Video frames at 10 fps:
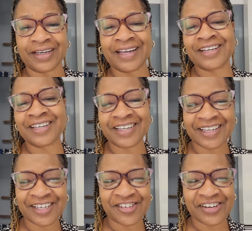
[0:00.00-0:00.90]
get
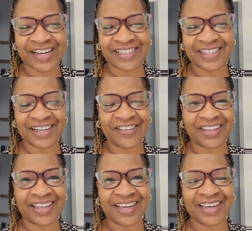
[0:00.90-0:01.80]
get dressed and
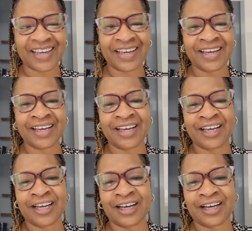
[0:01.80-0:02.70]
everything.
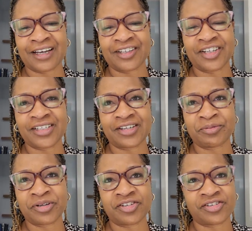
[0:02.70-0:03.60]
Uh, you can see
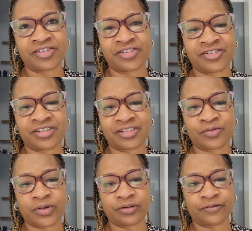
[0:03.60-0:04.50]
the picture, it
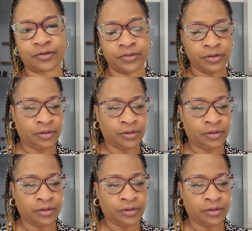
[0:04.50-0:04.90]
looks wonderful.